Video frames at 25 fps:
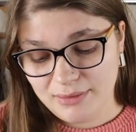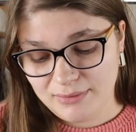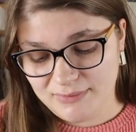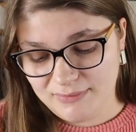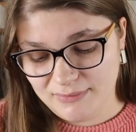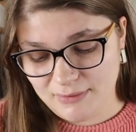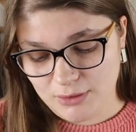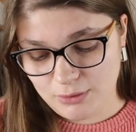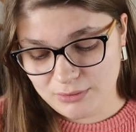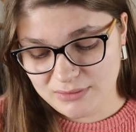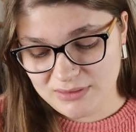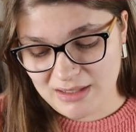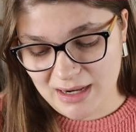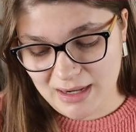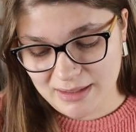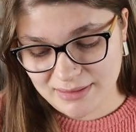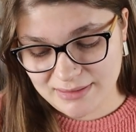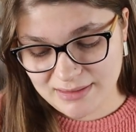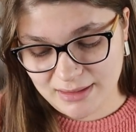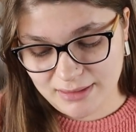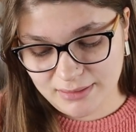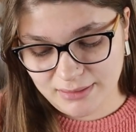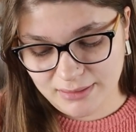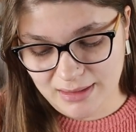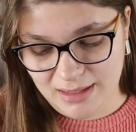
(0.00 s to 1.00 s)
So
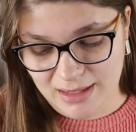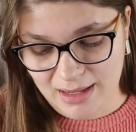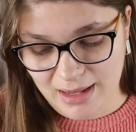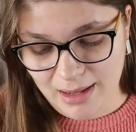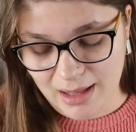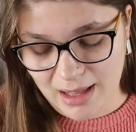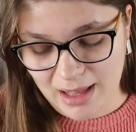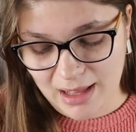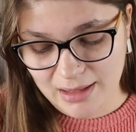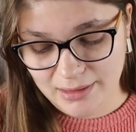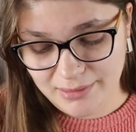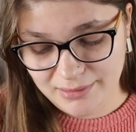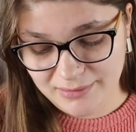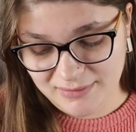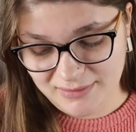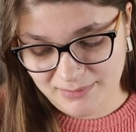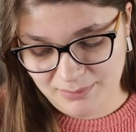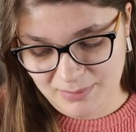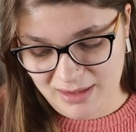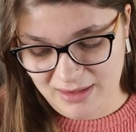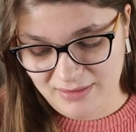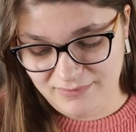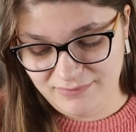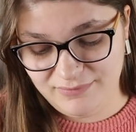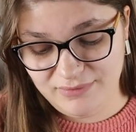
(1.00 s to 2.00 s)
technically, I
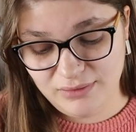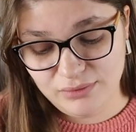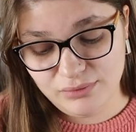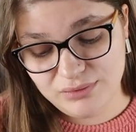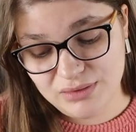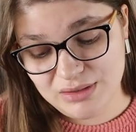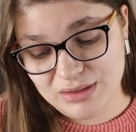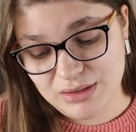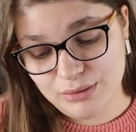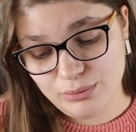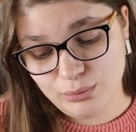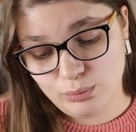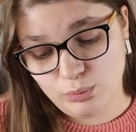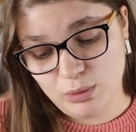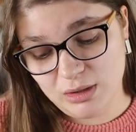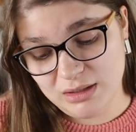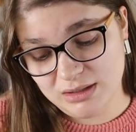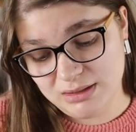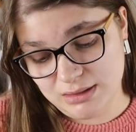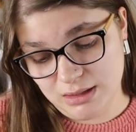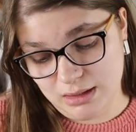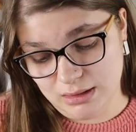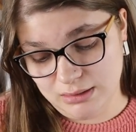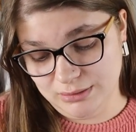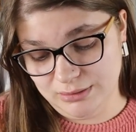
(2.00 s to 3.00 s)
spent
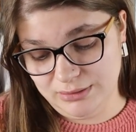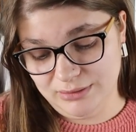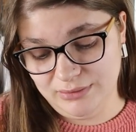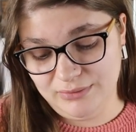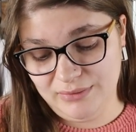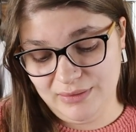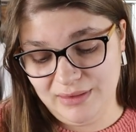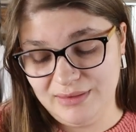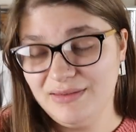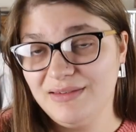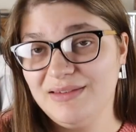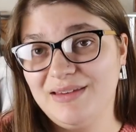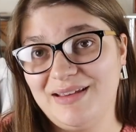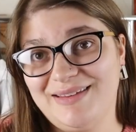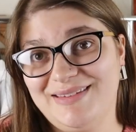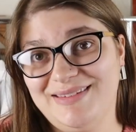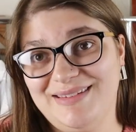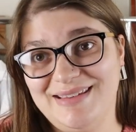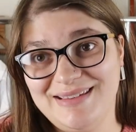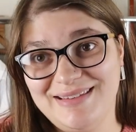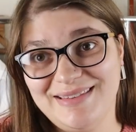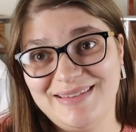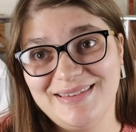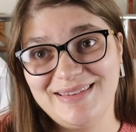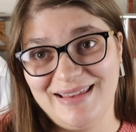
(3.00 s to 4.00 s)

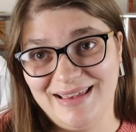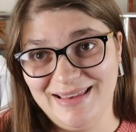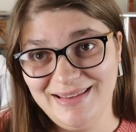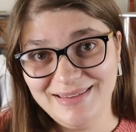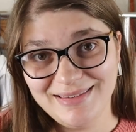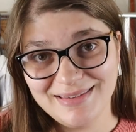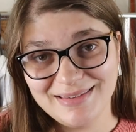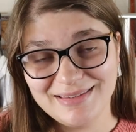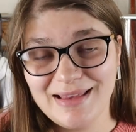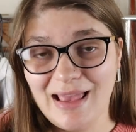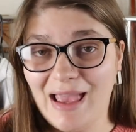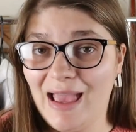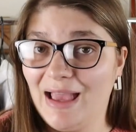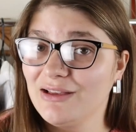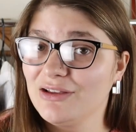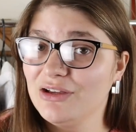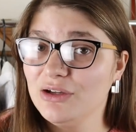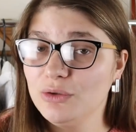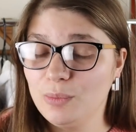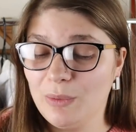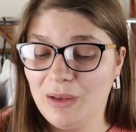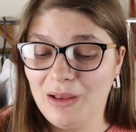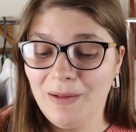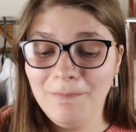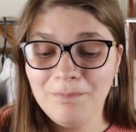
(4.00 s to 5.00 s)
$51.16 at
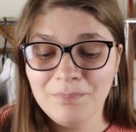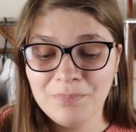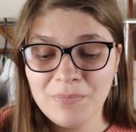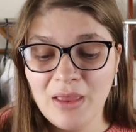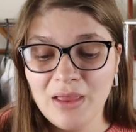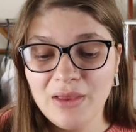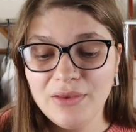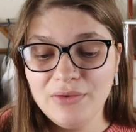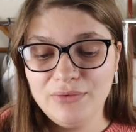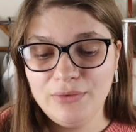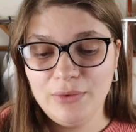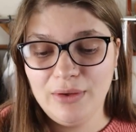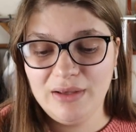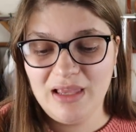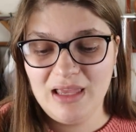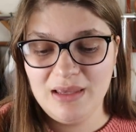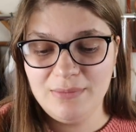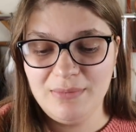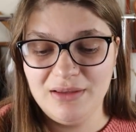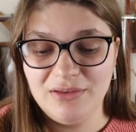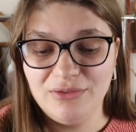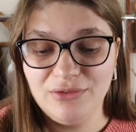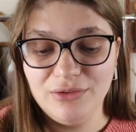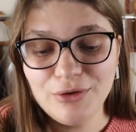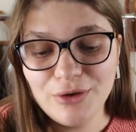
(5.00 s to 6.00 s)
Goodwill. So I
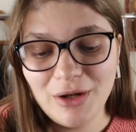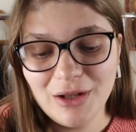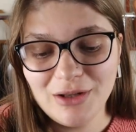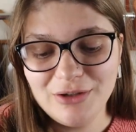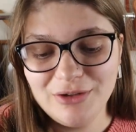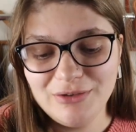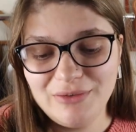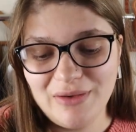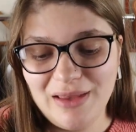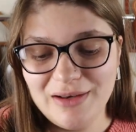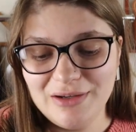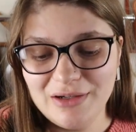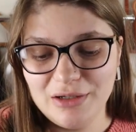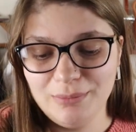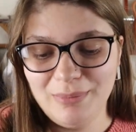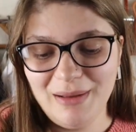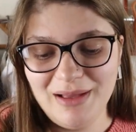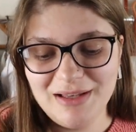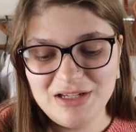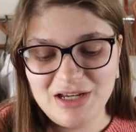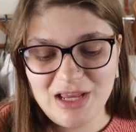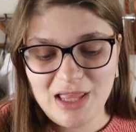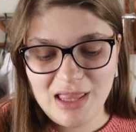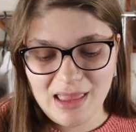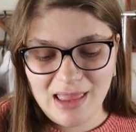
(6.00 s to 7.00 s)
came in $2 under
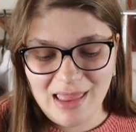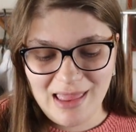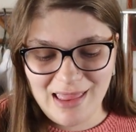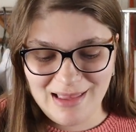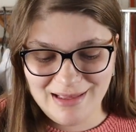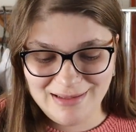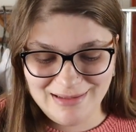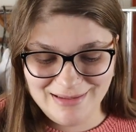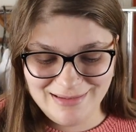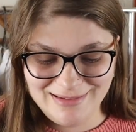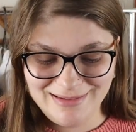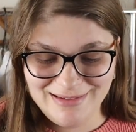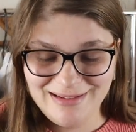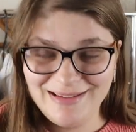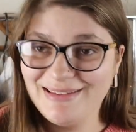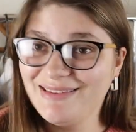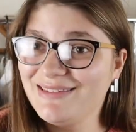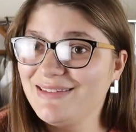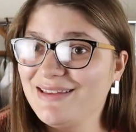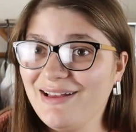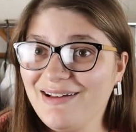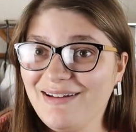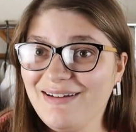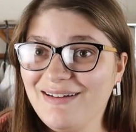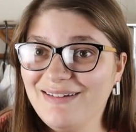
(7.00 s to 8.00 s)
budget, and
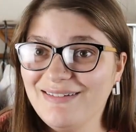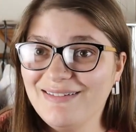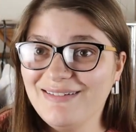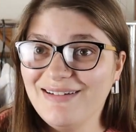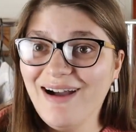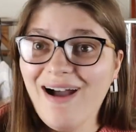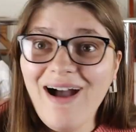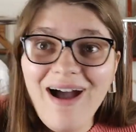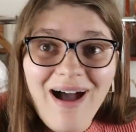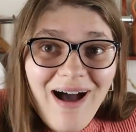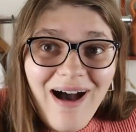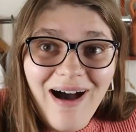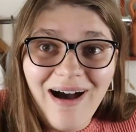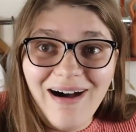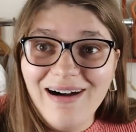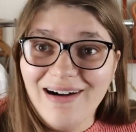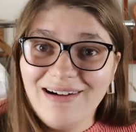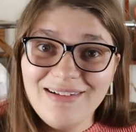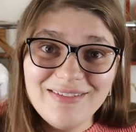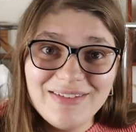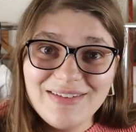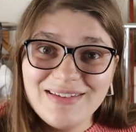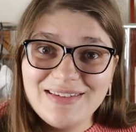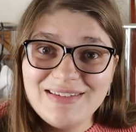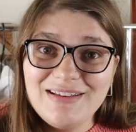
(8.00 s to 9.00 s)
so
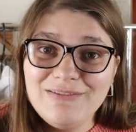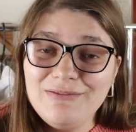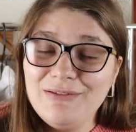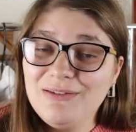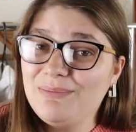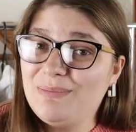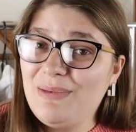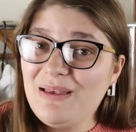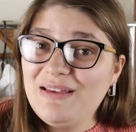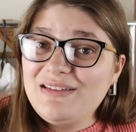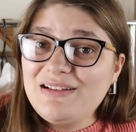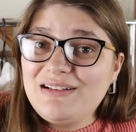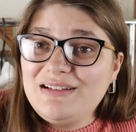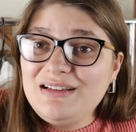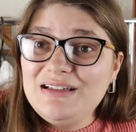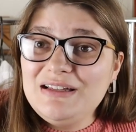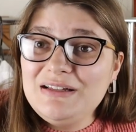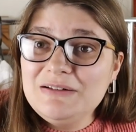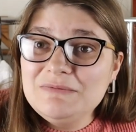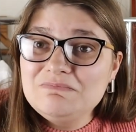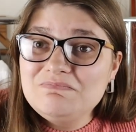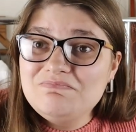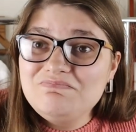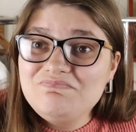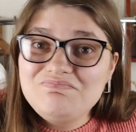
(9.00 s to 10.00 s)
all this stuff was
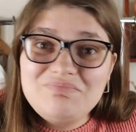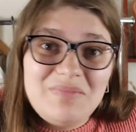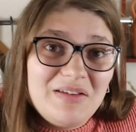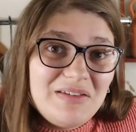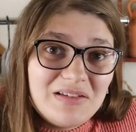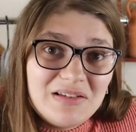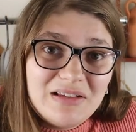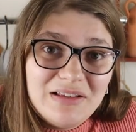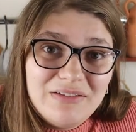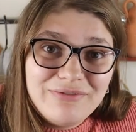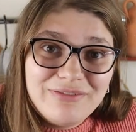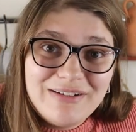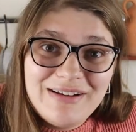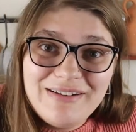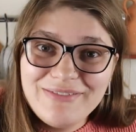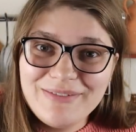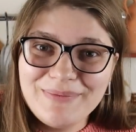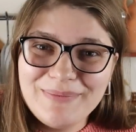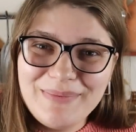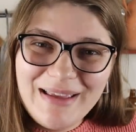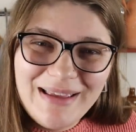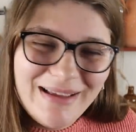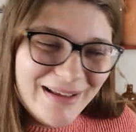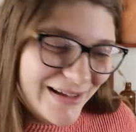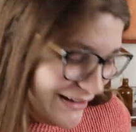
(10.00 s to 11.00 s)
basically basically free
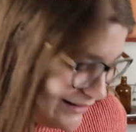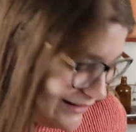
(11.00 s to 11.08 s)
for me.